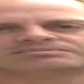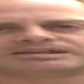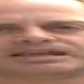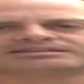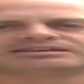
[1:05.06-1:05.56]

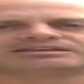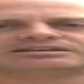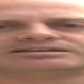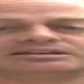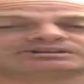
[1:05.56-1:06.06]
get
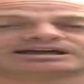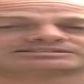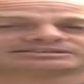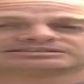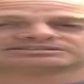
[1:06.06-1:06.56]
the equal
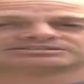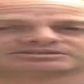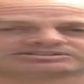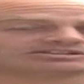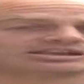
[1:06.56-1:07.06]
access to
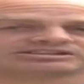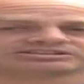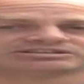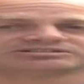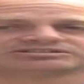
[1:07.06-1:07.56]

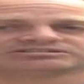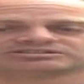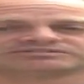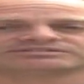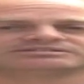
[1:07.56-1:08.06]
educational
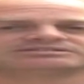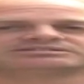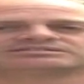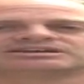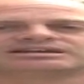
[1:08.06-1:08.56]

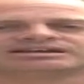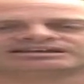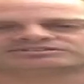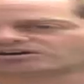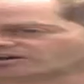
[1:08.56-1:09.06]
services
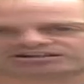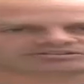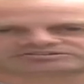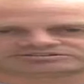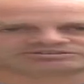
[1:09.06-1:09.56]
as all
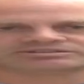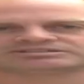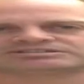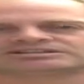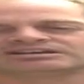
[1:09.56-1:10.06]
other
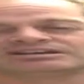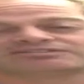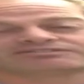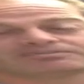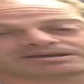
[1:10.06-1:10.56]
students.
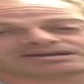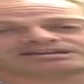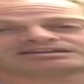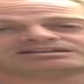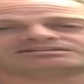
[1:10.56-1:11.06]
For
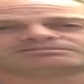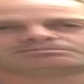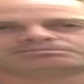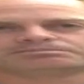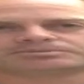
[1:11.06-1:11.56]
me,
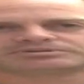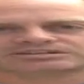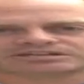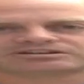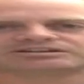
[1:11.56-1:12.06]

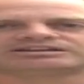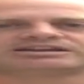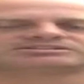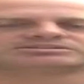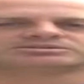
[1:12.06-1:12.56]
particularly
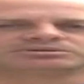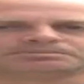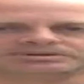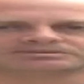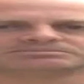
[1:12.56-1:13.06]
as a school
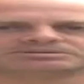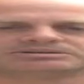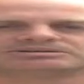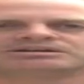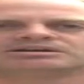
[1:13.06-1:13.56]
principal,